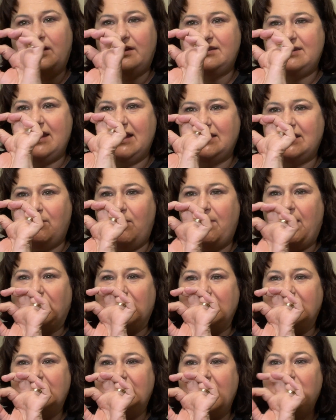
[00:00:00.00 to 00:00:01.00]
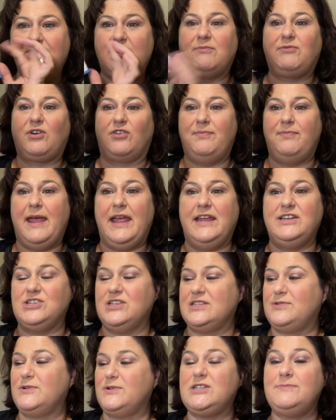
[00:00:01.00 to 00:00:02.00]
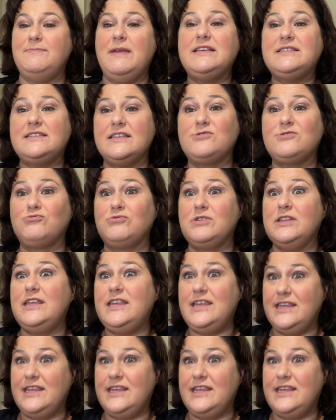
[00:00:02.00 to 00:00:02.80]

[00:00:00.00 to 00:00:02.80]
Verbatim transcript: takes up about the same number of pages which makes this really